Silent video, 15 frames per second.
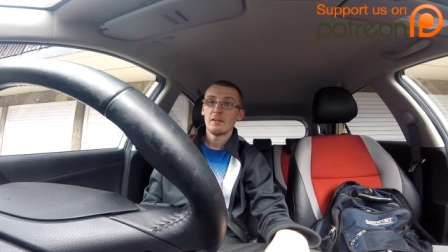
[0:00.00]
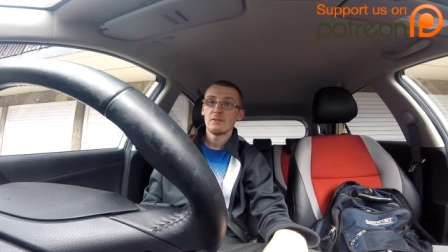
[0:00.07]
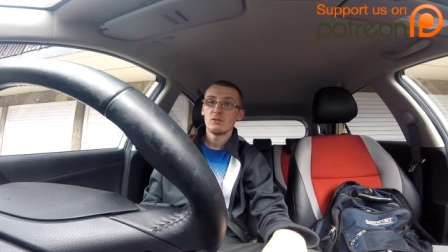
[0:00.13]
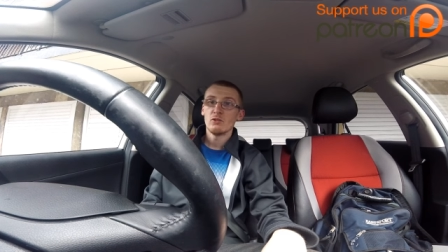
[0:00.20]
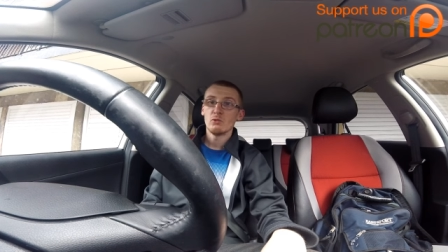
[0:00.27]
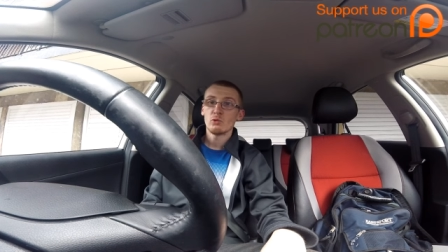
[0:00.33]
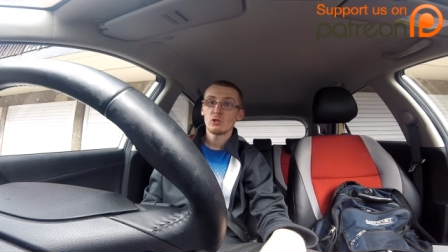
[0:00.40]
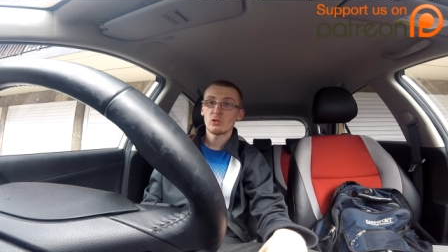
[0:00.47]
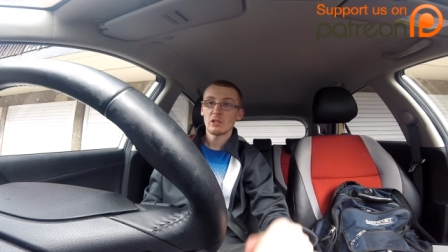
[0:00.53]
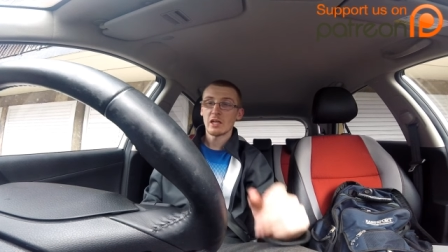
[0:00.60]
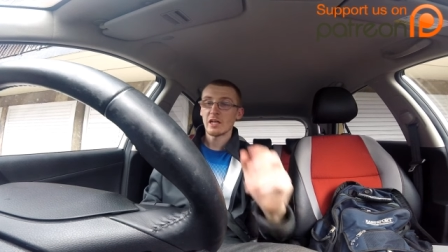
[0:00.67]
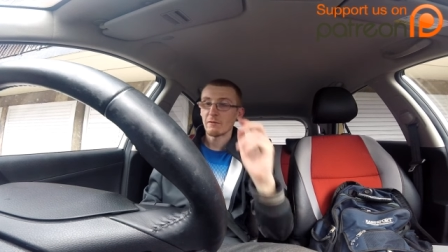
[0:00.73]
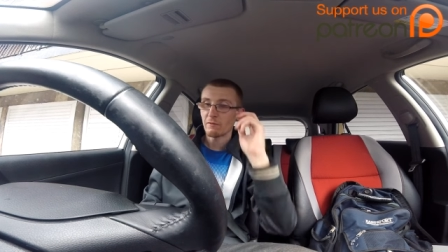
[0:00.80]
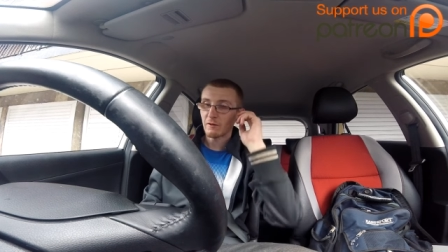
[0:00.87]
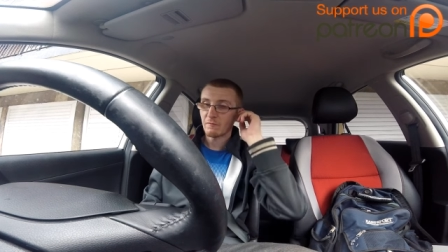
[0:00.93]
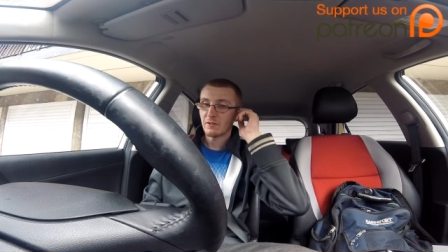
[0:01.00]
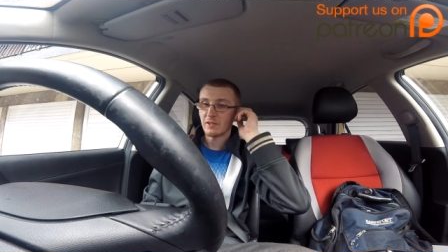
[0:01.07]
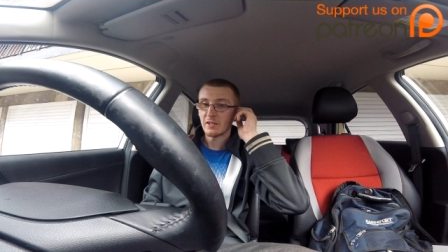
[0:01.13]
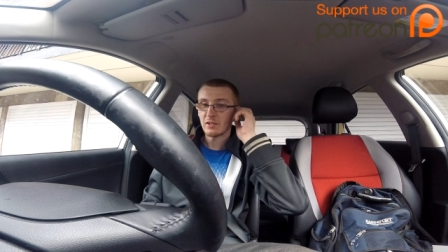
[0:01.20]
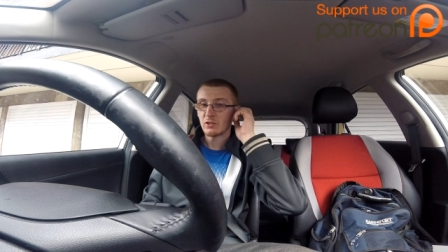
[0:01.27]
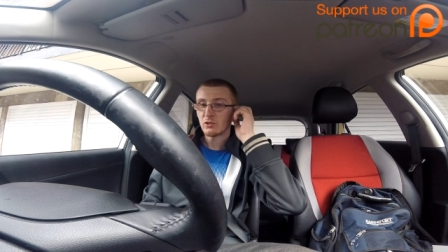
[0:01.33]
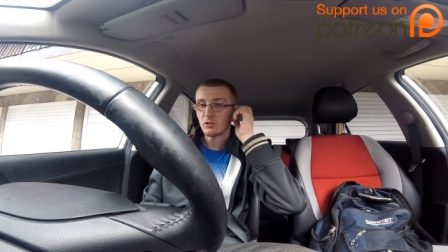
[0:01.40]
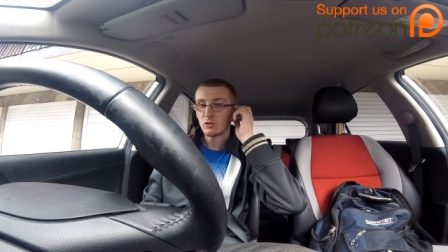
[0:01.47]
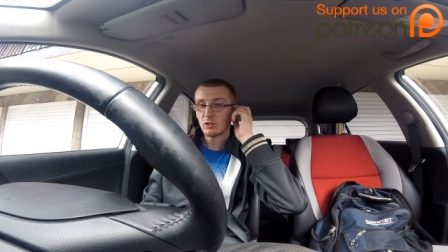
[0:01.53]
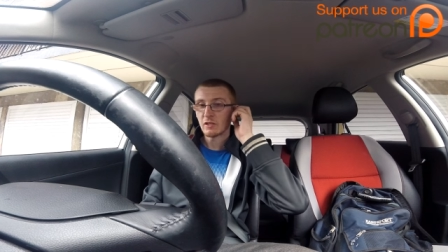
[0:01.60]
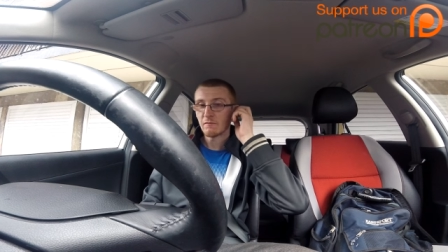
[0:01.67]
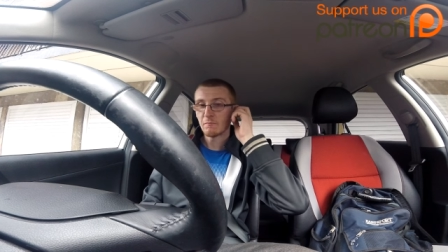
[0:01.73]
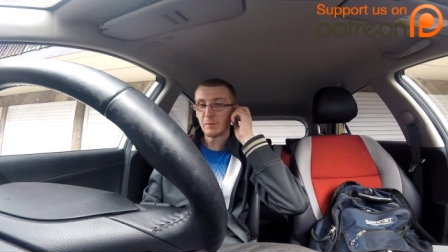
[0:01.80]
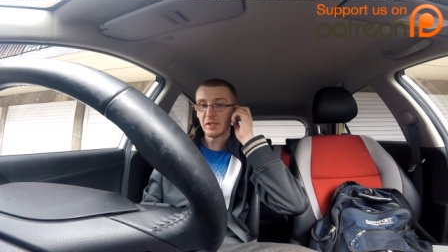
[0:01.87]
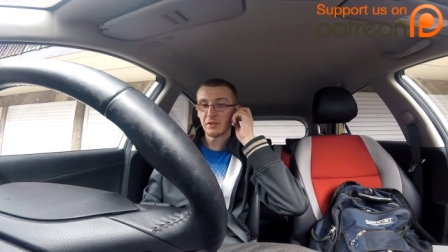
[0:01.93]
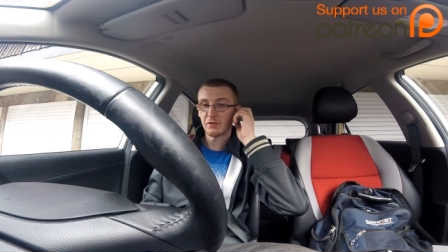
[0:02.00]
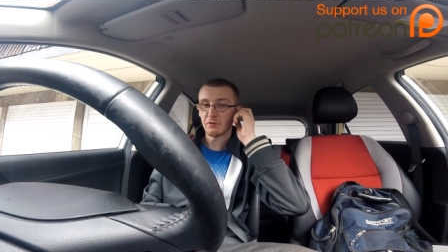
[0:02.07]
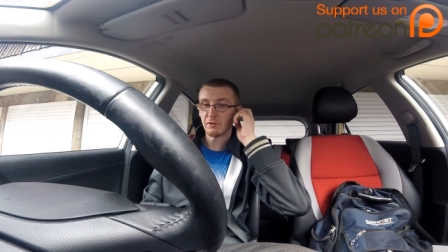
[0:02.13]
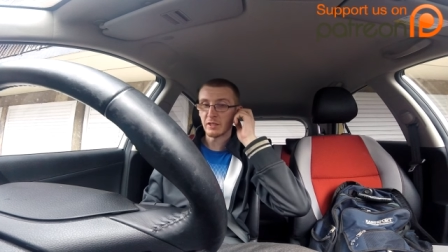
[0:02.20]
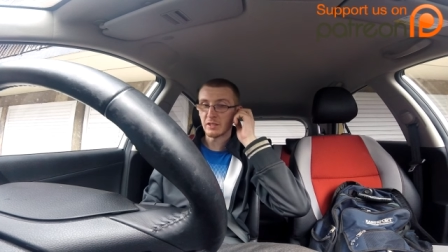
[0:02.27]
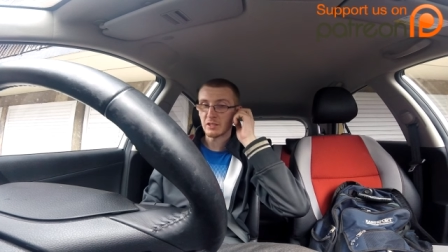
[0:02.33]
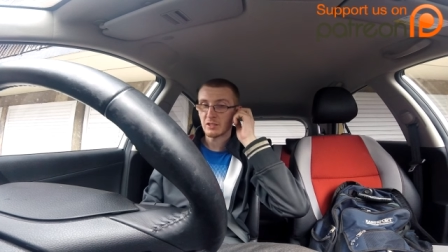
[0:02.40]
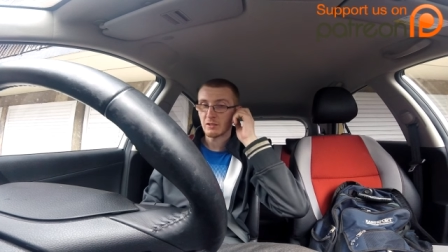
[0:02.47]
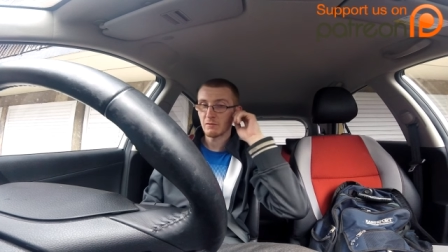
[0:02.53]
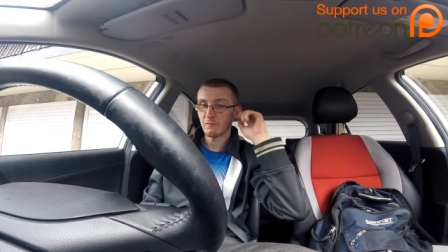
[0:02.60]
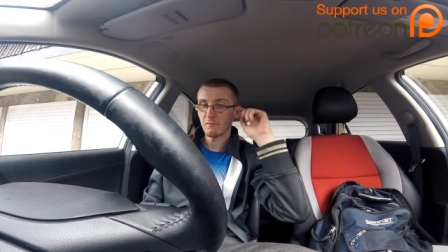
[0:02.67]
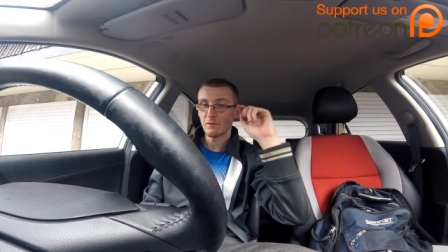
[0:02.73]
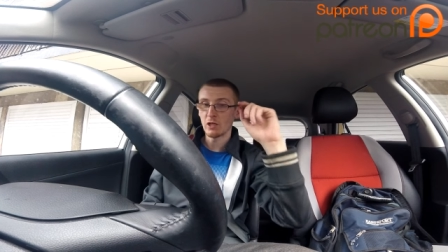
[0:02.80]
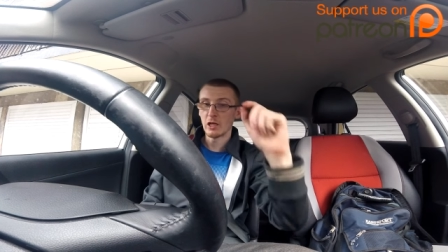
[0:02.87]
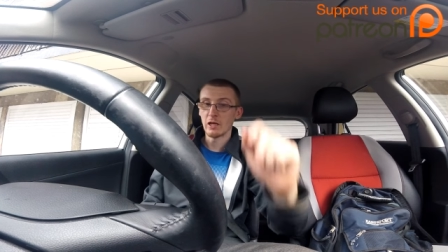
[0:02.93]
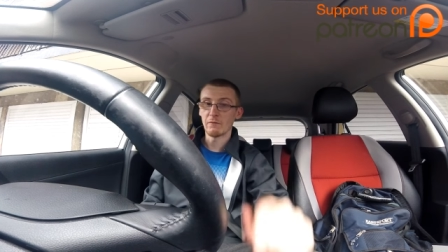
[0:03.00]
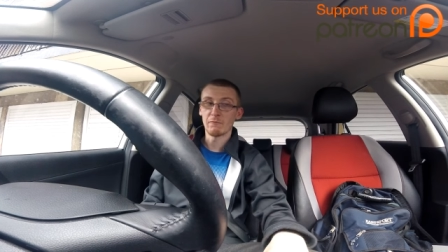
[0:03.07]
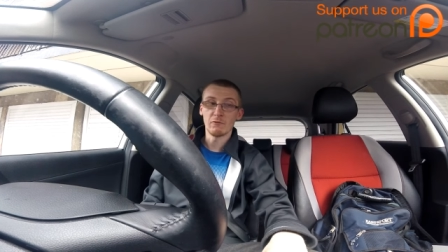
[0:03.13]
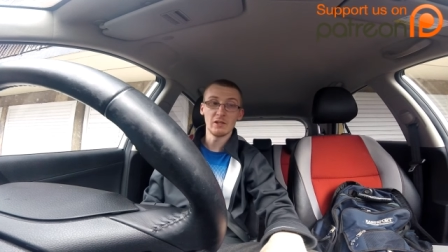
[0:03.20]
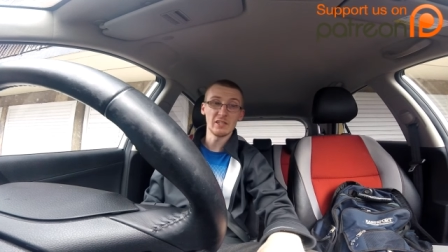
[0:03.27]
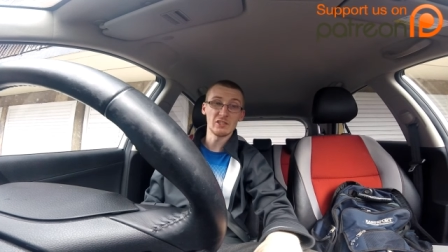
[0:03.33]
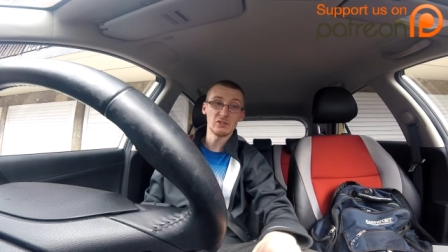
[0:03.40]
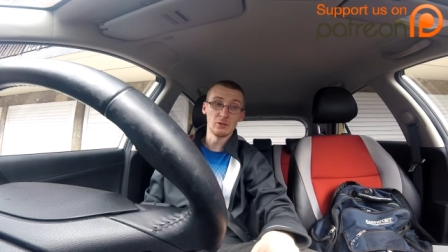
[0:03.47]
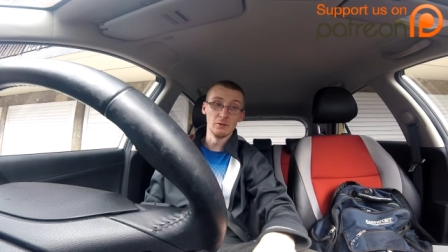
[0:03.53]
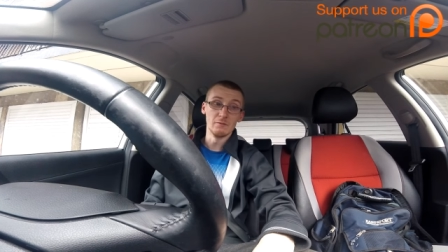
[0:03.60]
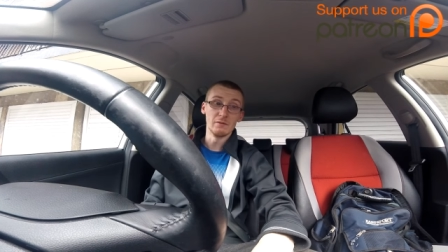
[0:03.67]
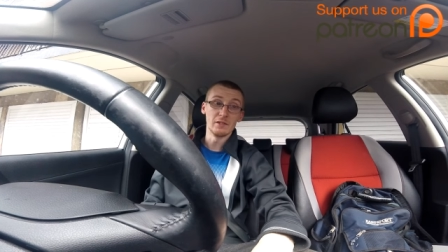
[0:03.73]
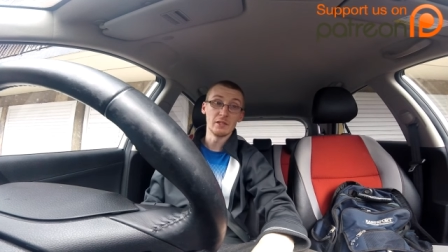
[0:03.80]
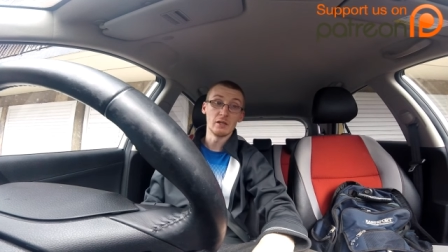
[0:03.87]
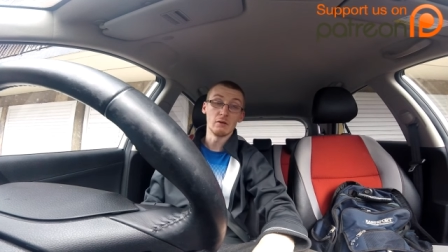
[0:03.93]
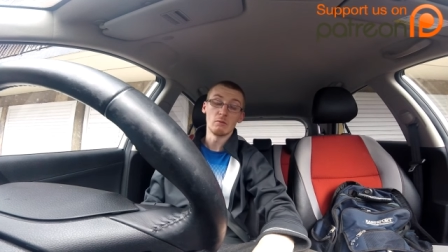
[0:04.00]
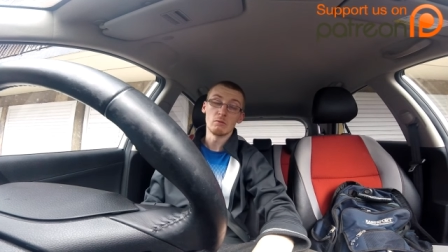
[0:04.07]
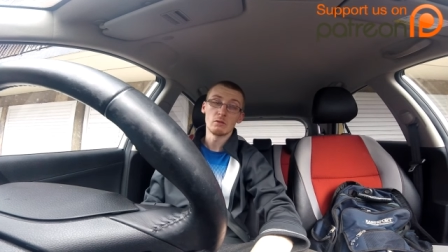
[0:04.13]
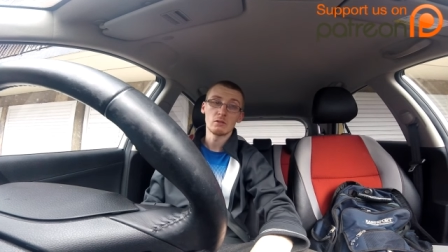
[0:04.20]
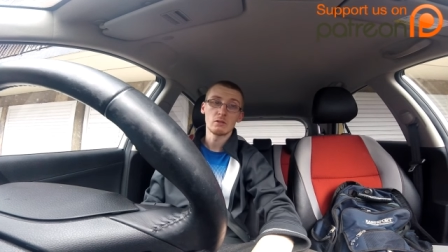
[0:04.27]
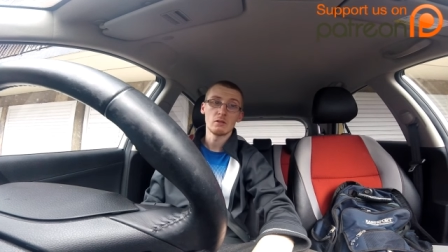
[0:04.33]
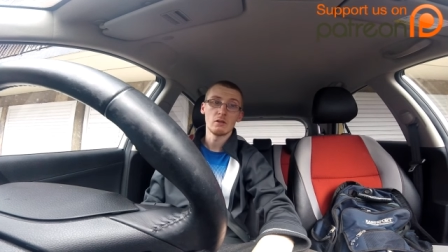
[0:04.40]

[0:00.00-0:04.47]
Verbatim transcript: You should have, after this, you should have me and Chris uh, for at least two videos